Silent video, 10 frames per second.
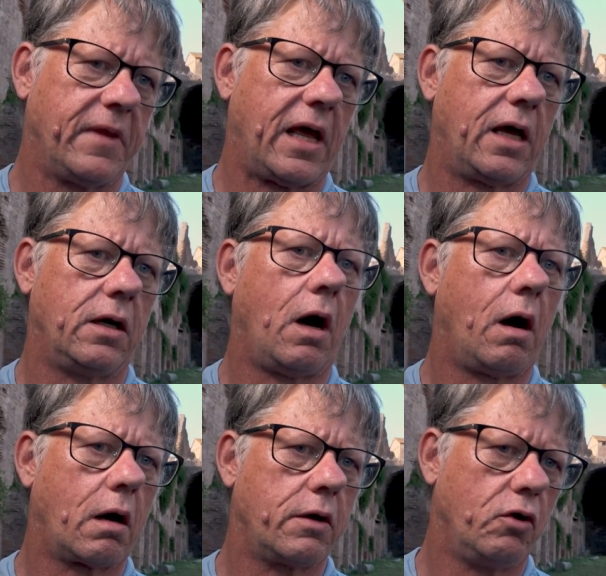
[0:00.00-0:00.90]
and
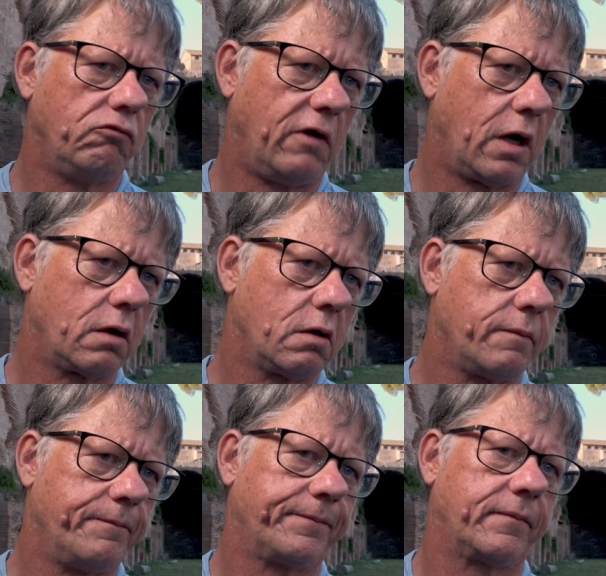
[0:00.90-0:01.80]
are no longer.
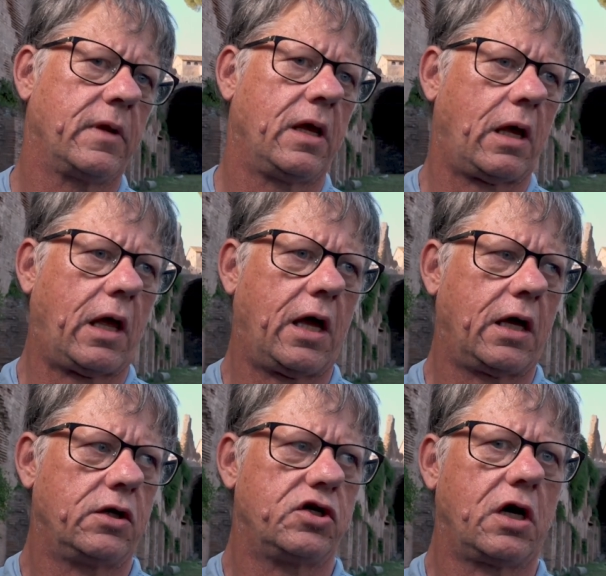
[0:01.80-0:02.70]

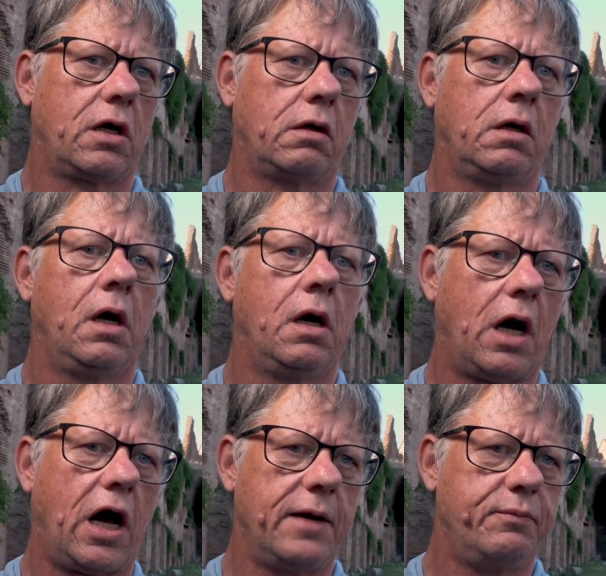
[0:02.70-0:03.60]
And uh,
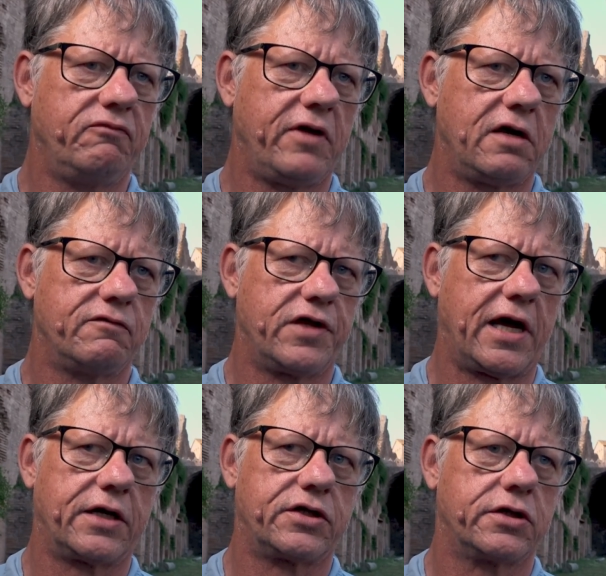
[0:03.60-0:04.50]
I believe
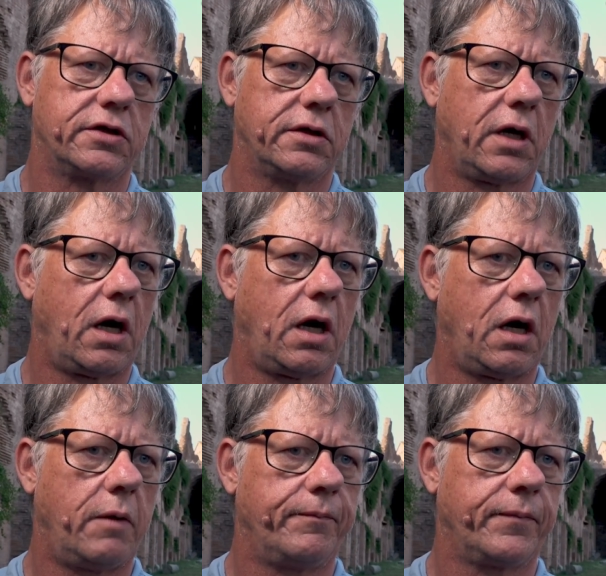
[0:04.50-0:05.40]
that
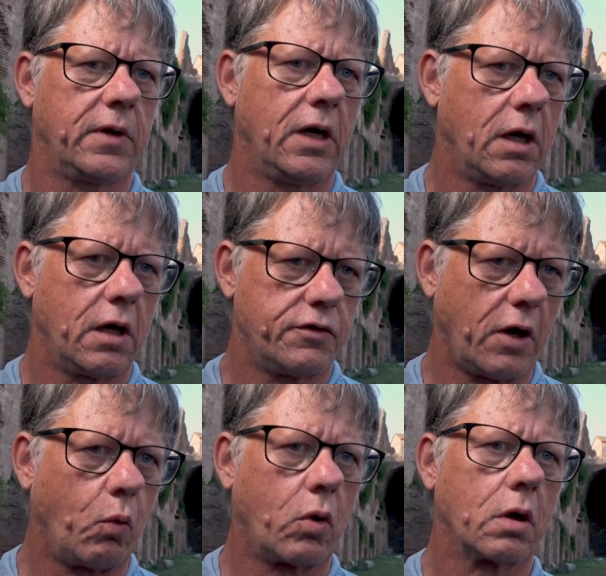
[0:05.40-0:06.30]
um,
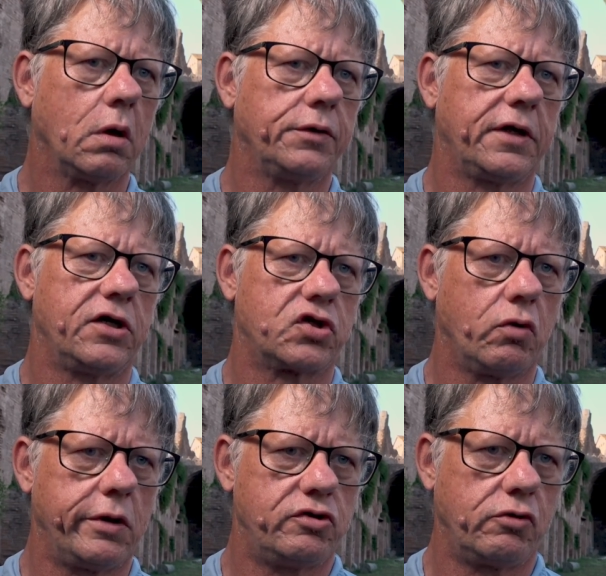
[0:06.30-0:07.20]
the world is
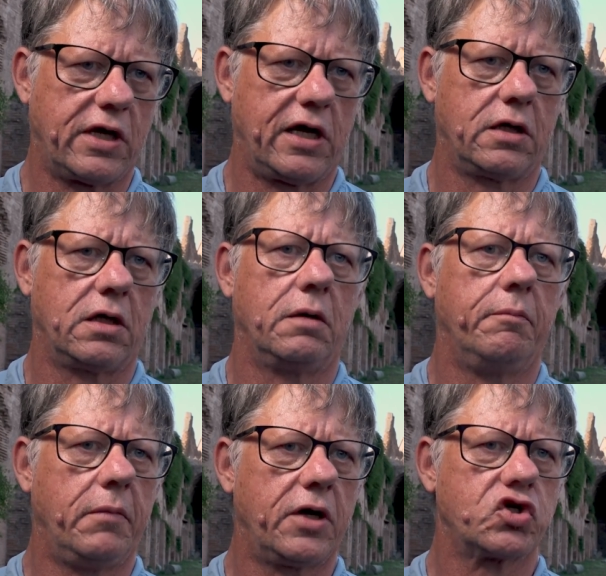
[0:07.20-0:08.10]
going to get
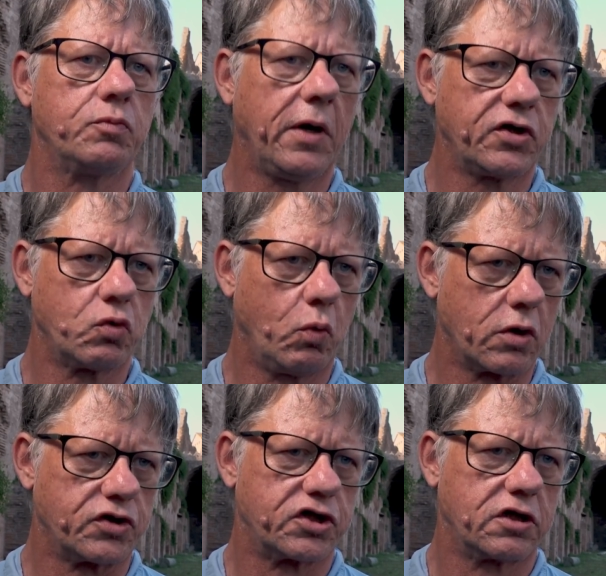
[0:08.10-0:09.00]
much, much
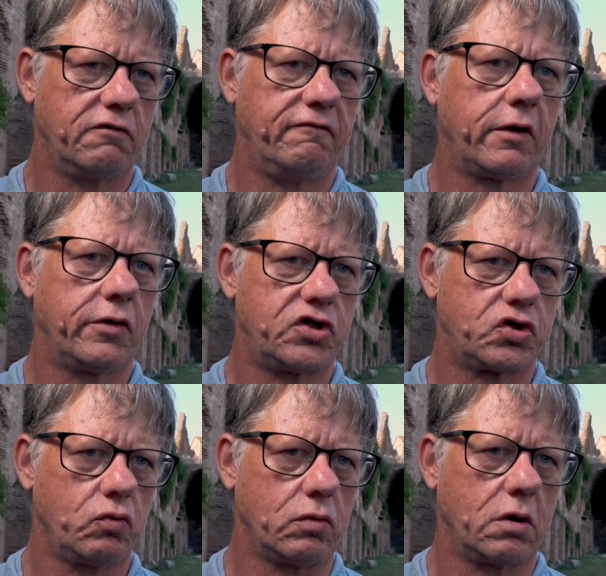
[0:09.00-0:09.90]
worse very
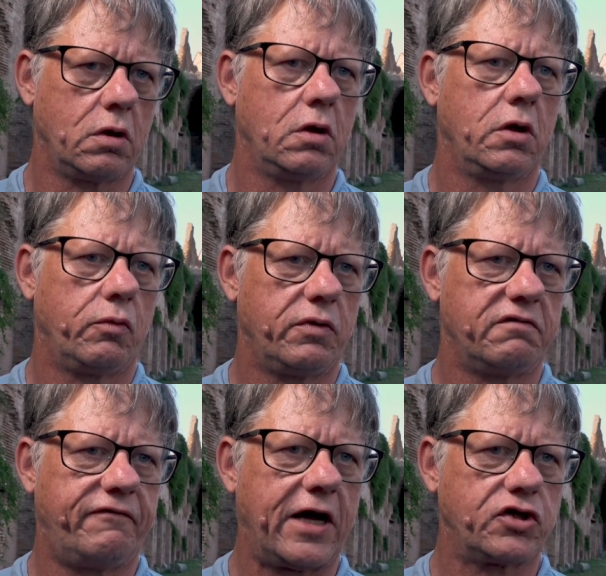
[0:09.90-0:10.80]
soon
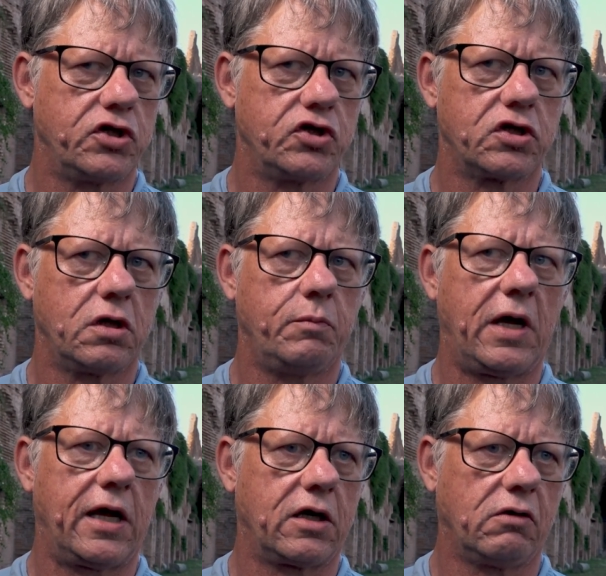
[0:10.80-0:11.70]
with fascism
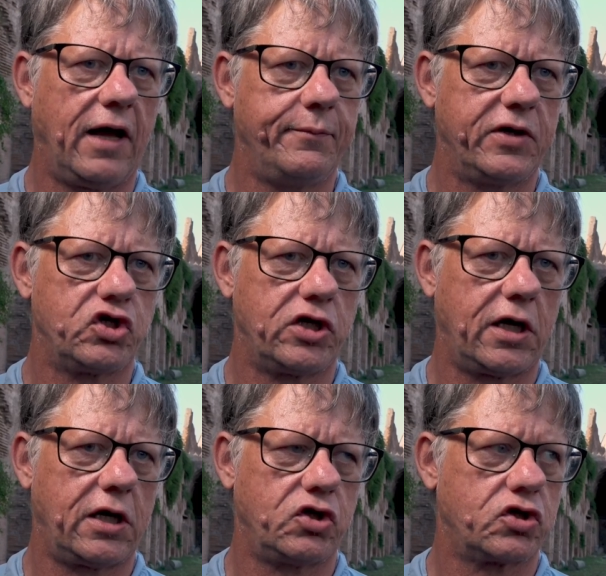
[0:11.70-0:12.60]
and climate
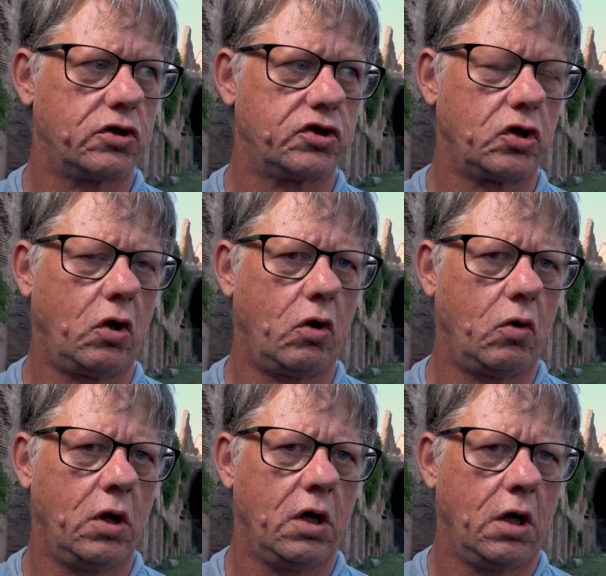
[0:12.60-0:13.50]
change.
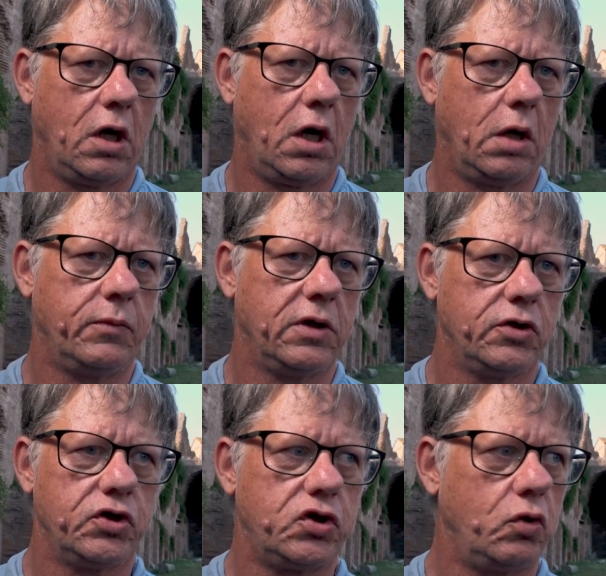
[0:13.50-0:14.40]
So um,
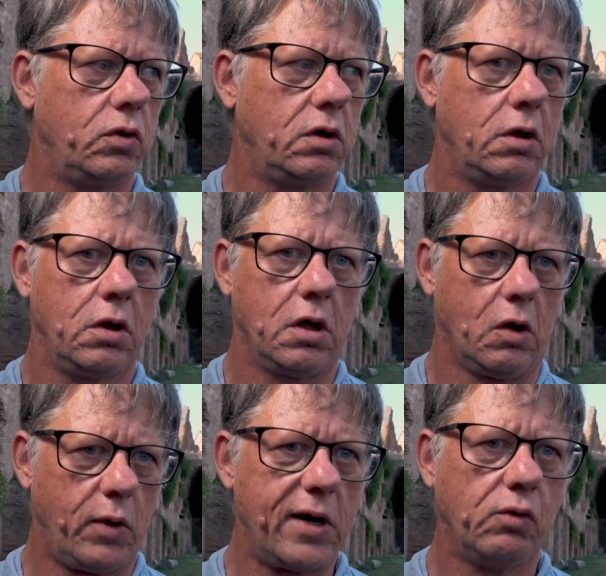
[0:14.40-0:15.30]
soon
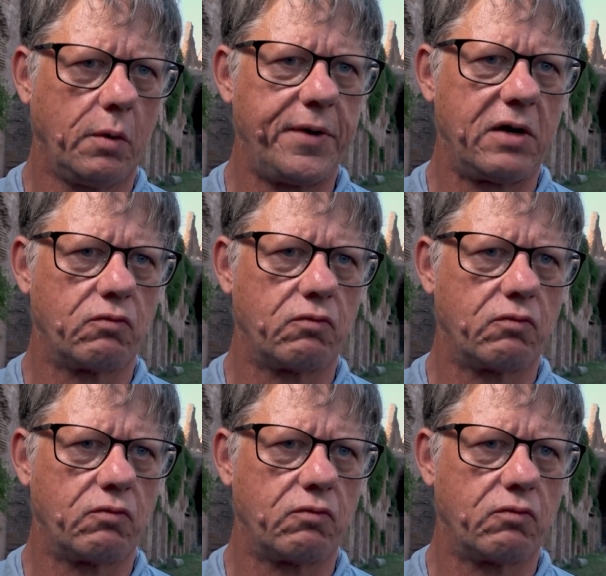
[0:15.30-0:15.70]
we will be